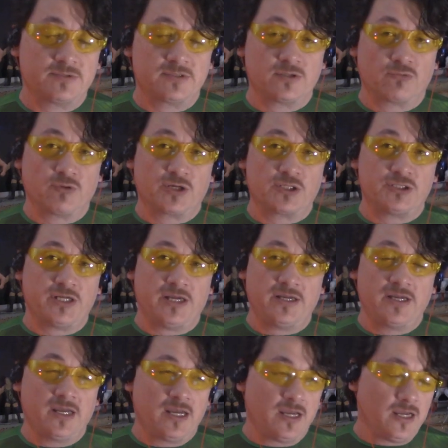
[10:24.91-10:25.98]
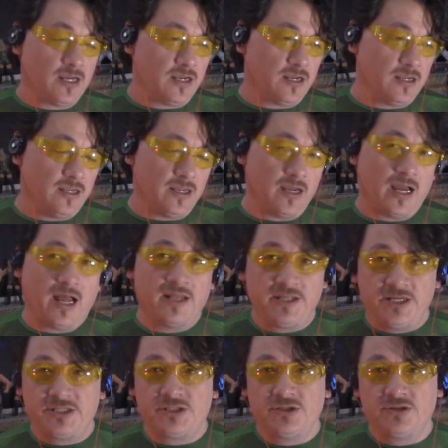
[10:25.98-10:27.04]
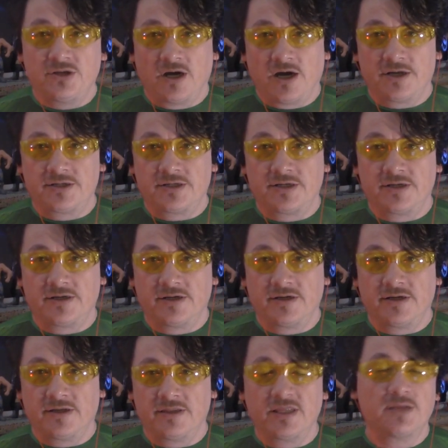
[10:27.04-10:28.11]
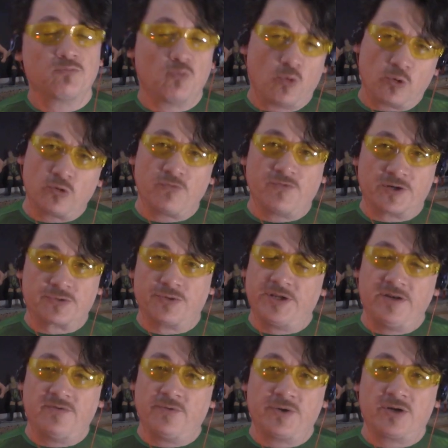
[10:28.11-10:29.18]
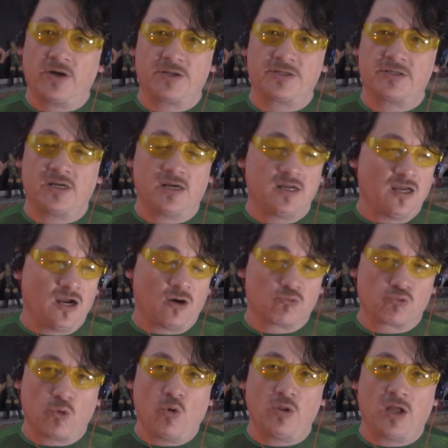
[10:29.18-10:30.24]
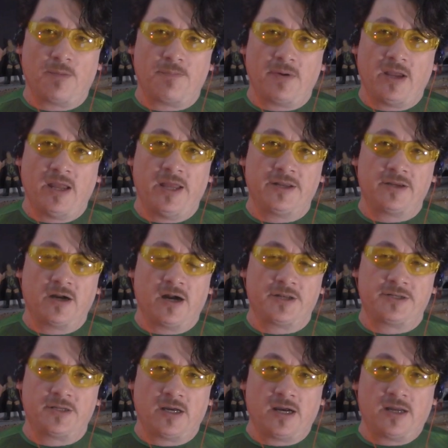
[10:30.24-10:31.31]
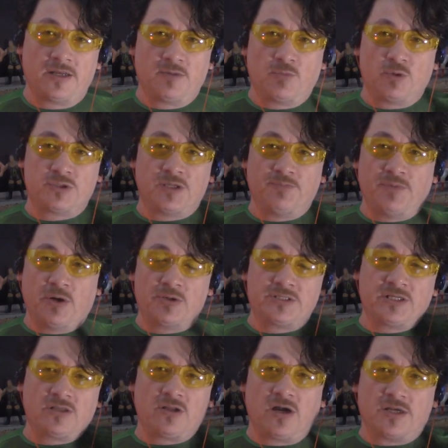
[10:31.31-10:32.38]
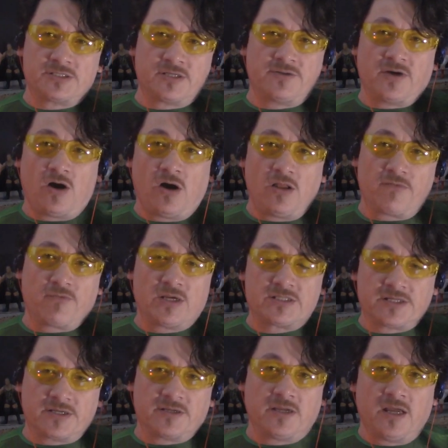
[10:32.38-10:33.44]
So Ricochet, at least you got that moral victory. He got rolled up and got the most embarrassing loss in all of wrestling.